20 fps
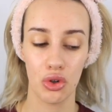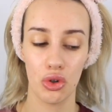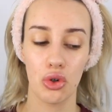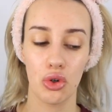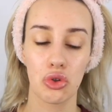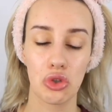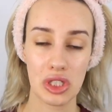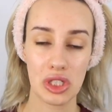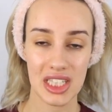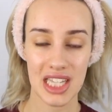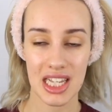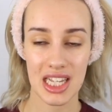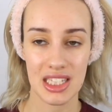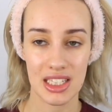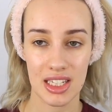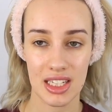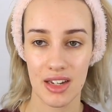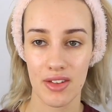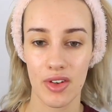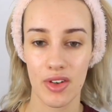
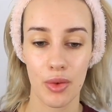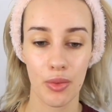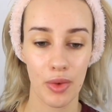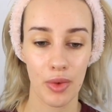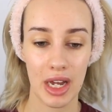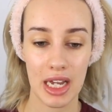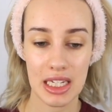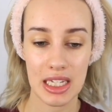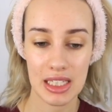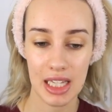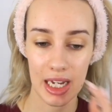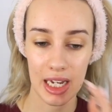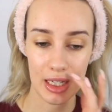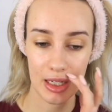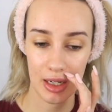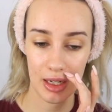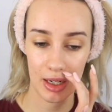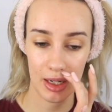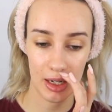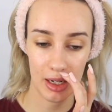unsensitive in ways like
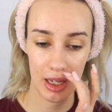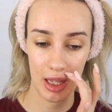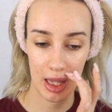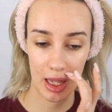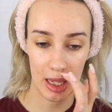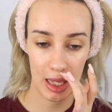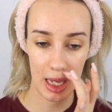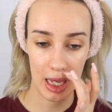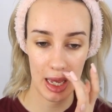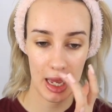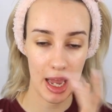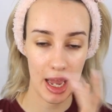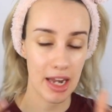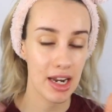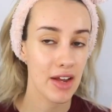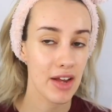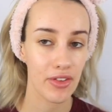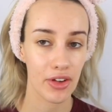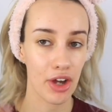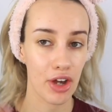it
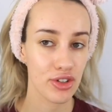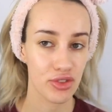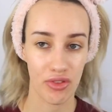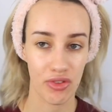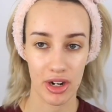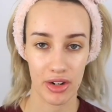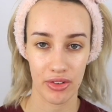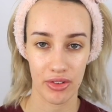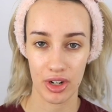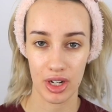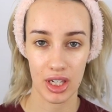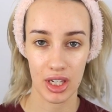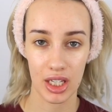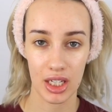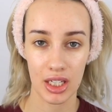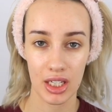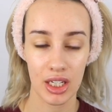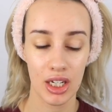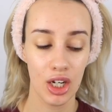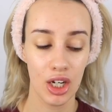never goes red
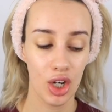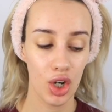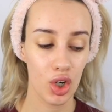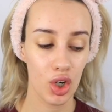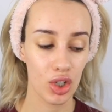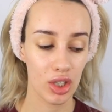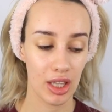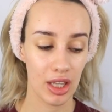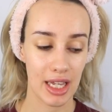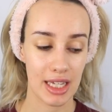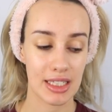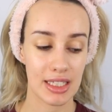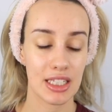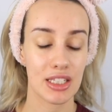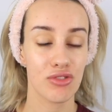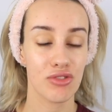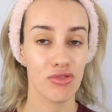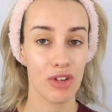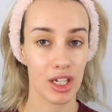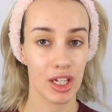really, unless it's
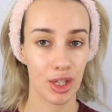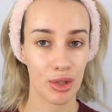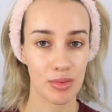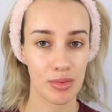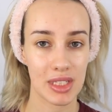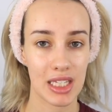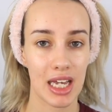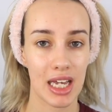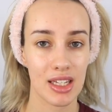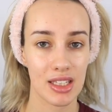really upset.